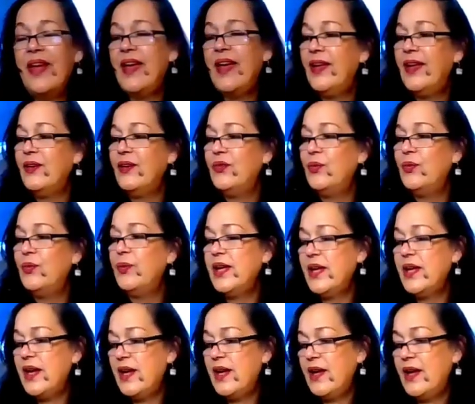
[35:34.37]
and
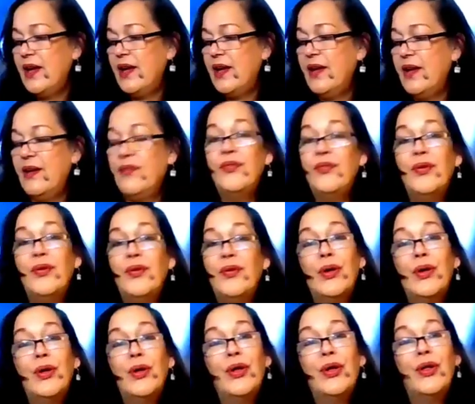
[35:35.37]
we have
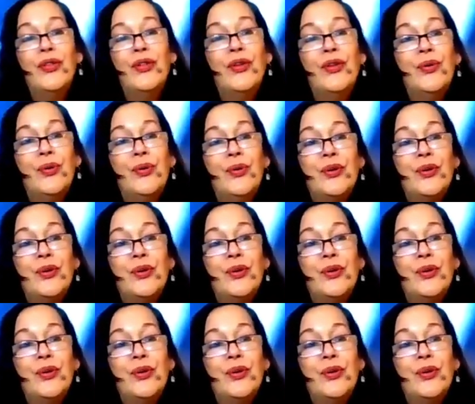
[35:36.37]
the